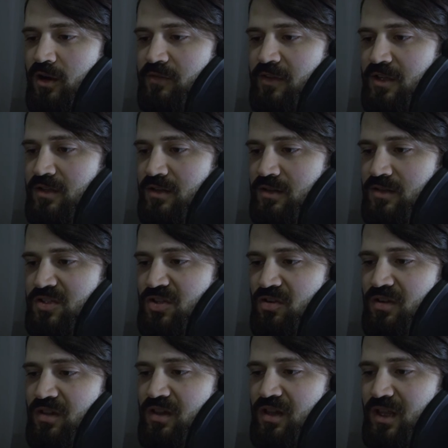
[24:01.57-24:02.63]
of it,
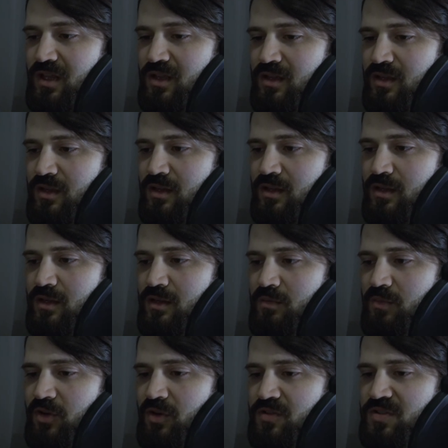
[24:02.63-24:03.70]
certainly,
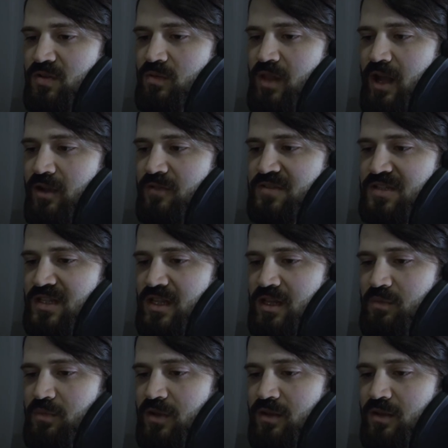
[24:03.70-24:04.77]
but also lack of
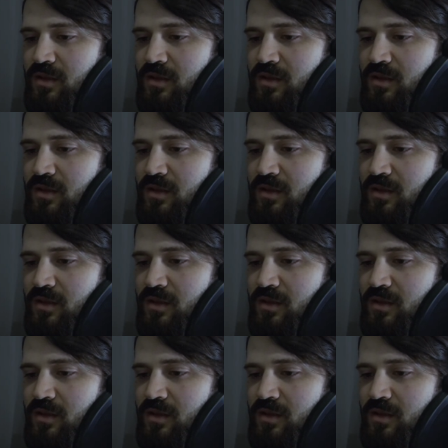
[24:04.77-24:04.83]
sleep.